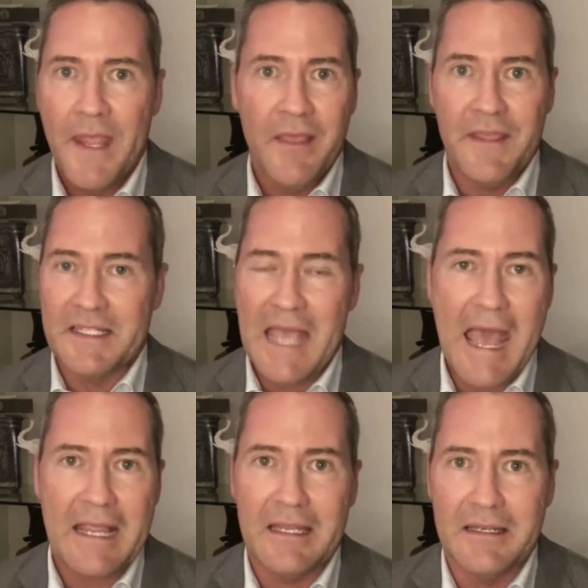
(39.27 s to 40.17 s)
The
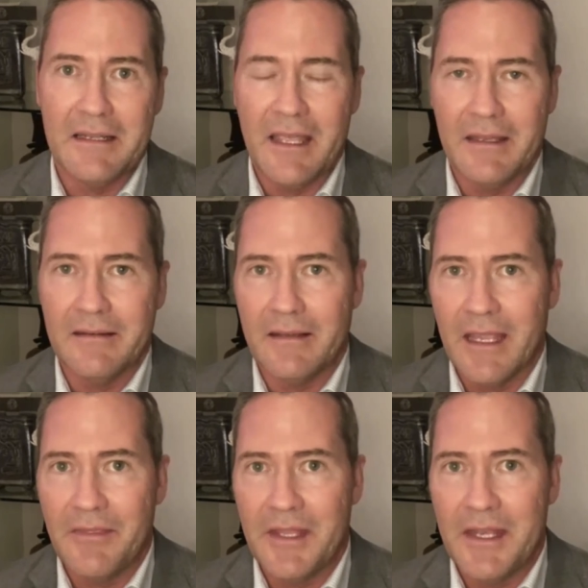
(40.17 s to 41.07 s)
attack in
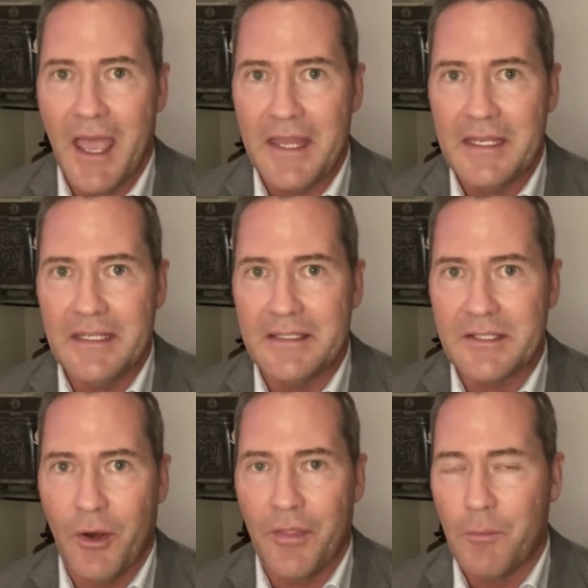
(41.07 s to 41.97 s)
the 90s
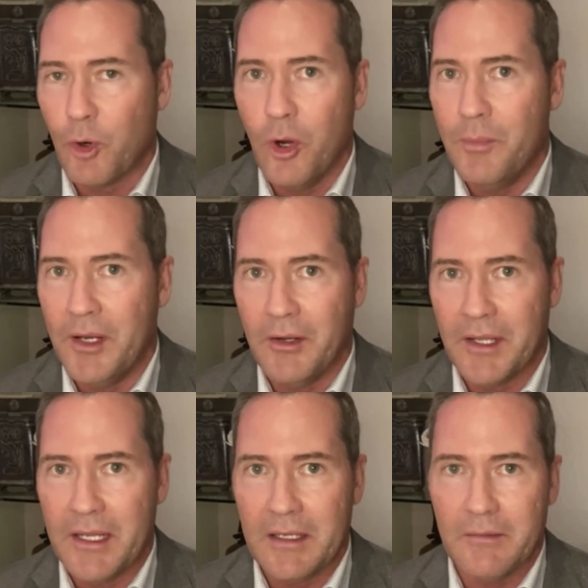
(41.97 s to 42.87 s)
on the Murrow
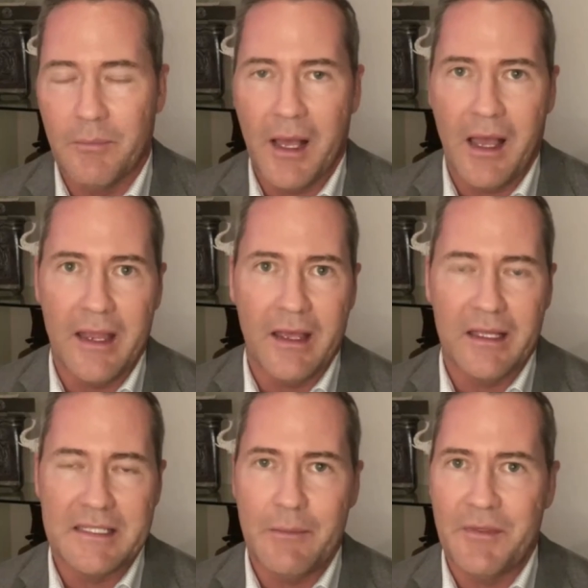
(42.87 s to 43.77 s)
building by
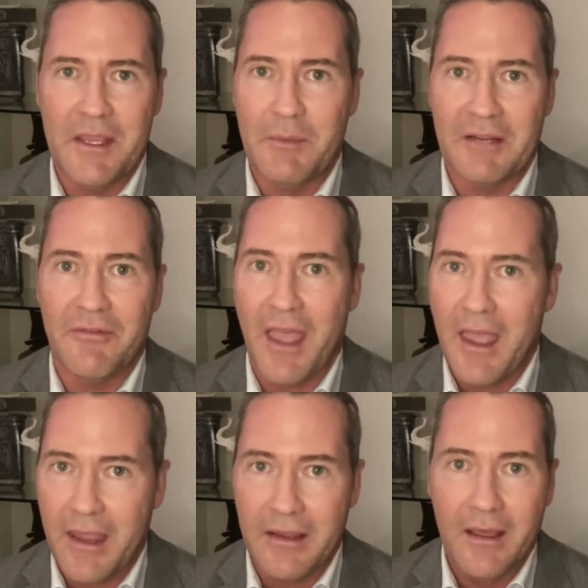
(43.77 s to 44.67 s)
Timothy
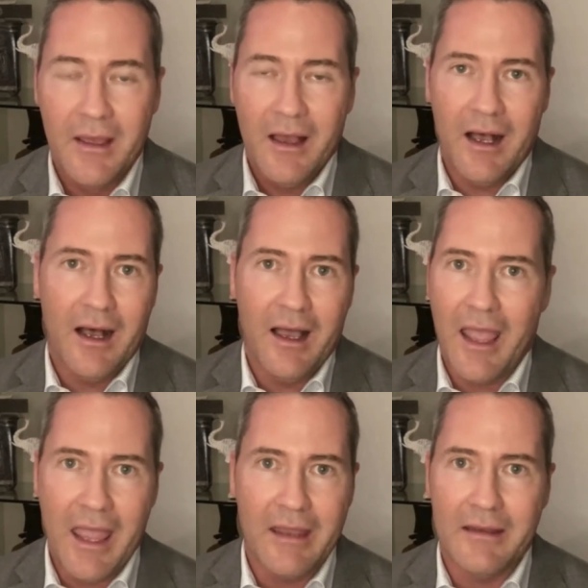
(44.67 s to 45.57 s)
McVeigh,
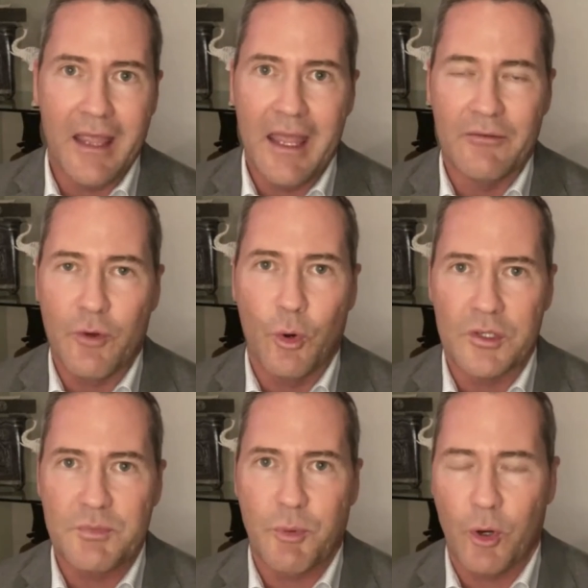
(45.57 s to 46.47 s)
and of
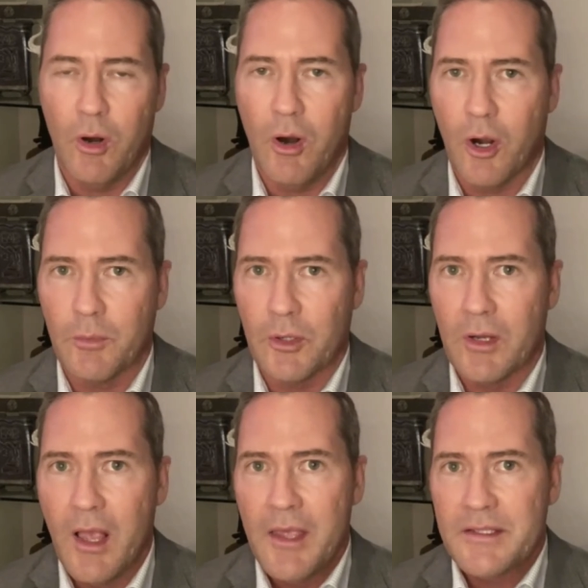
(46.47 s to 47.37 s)
course, Pearl Harbor.
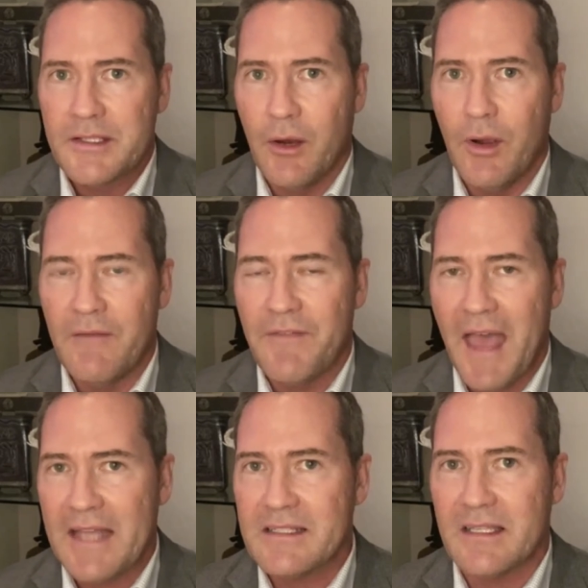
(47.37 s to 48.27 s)
So if
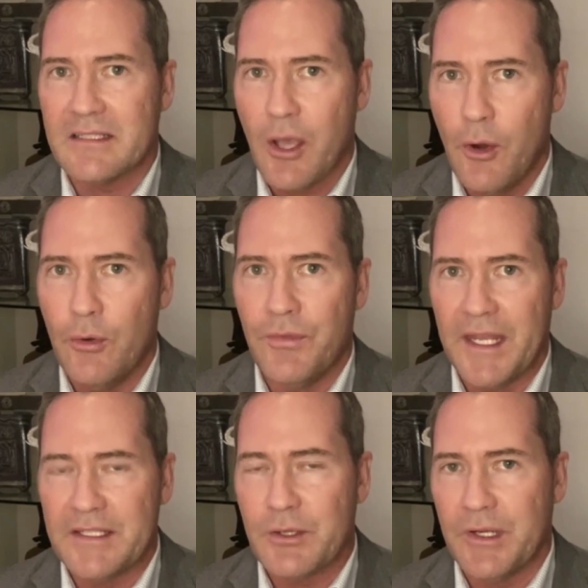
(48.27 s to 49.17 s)
that's the tone that
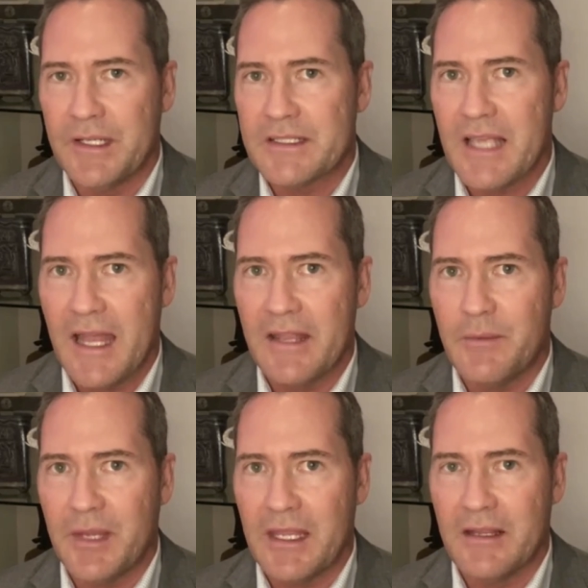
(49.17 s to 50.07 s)
he's going to set at the
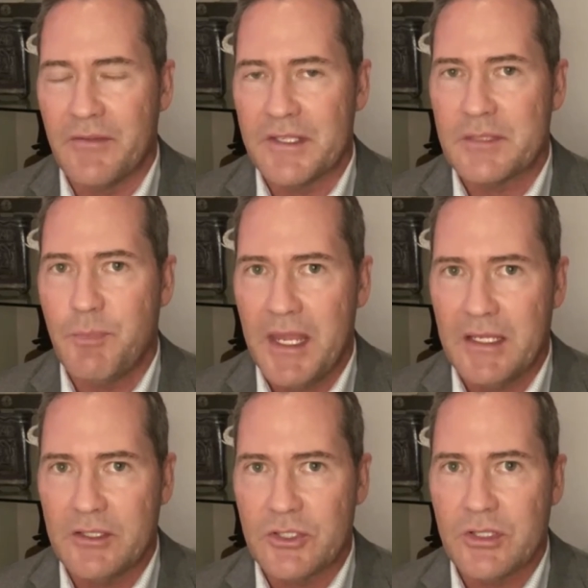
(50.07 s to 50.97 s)
beginning of the
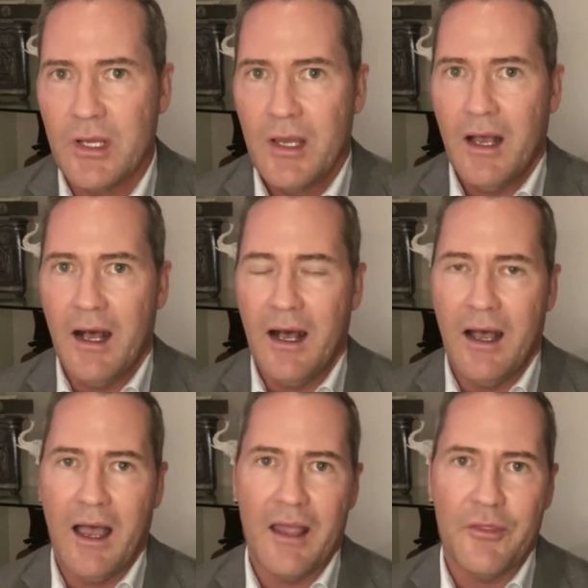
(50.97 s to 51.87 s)
speech,
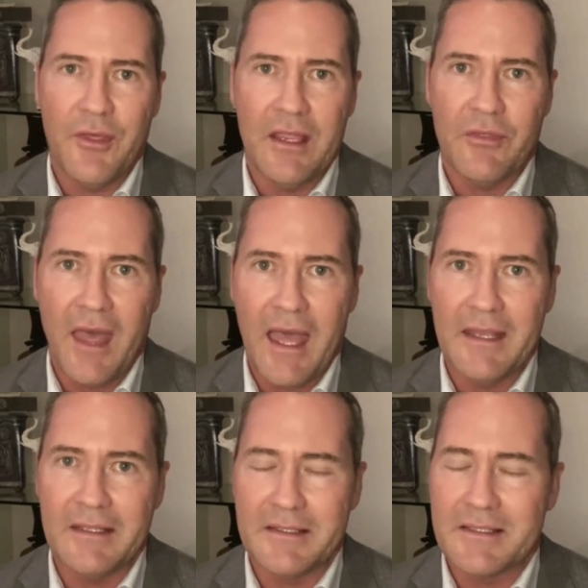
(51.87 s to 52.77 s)
I think that
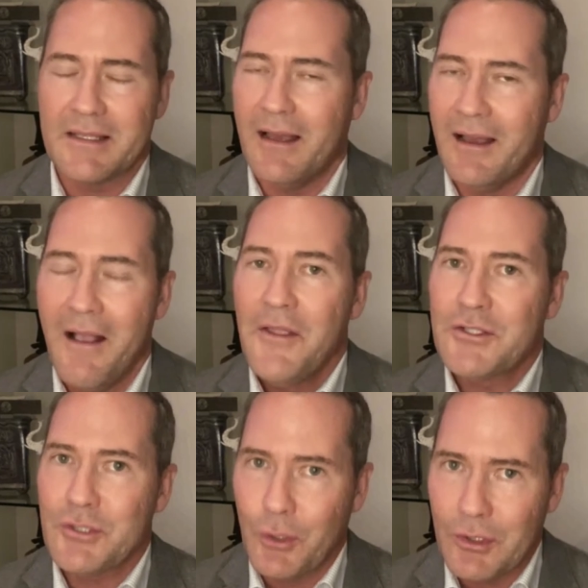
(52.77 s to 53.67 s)
is
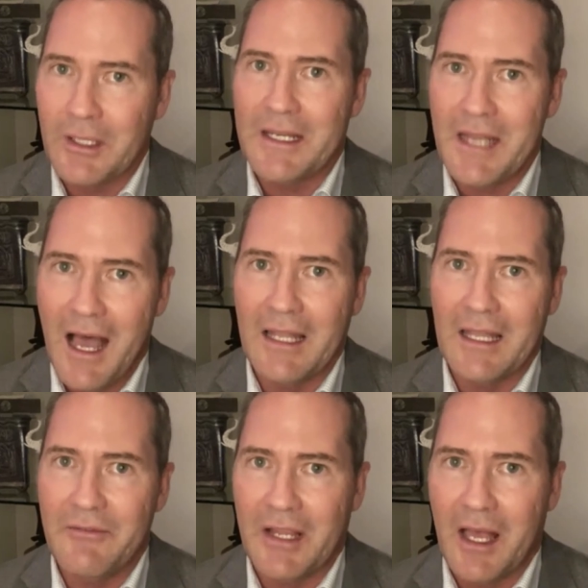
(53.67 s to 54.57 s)
certainly not
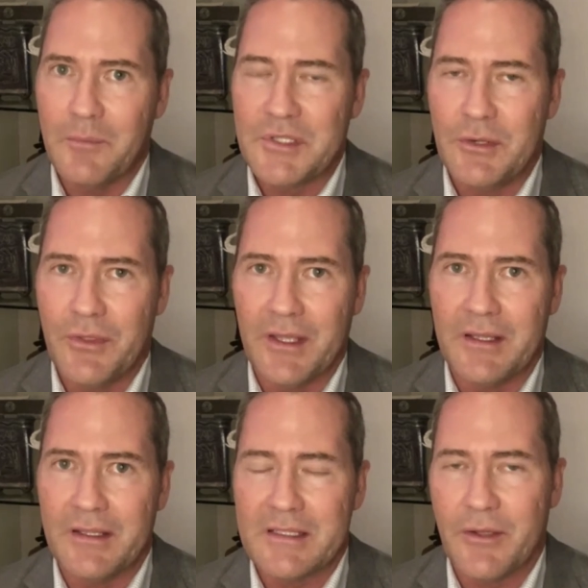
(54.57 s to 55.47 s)
living up to
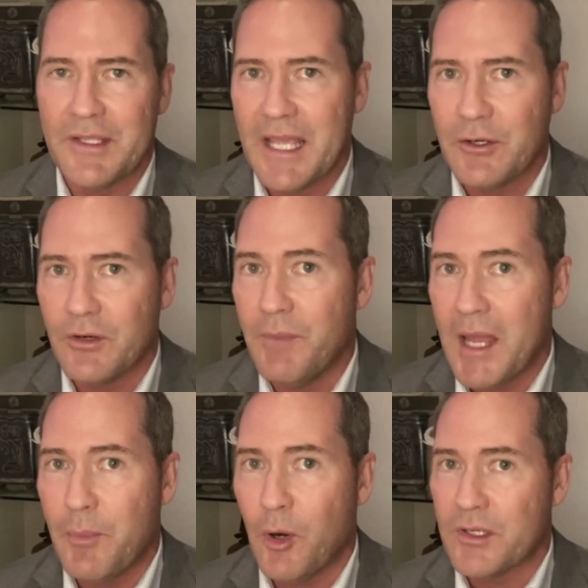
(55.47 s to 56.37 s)
the tenor of
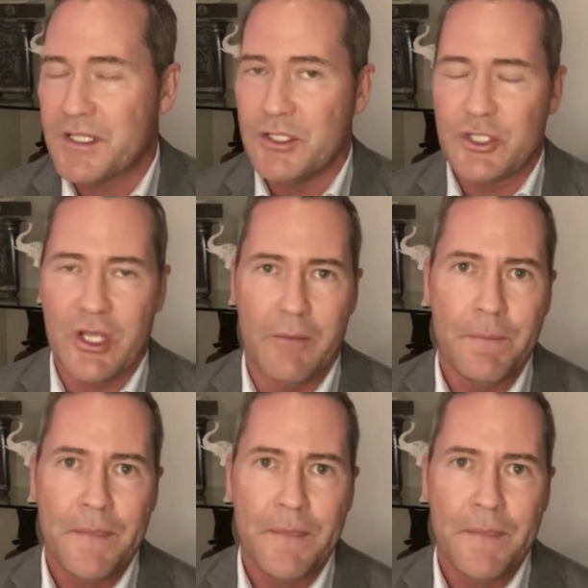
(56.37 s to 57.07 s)
bipartisanship.